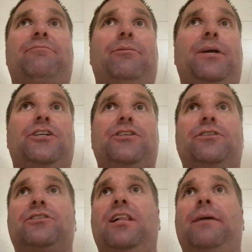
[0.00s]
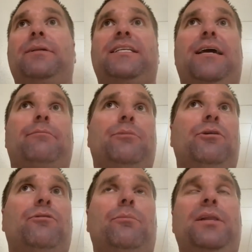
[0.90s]
information. There's Klamath Dam
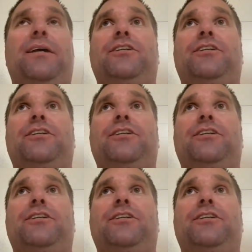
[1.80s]
removal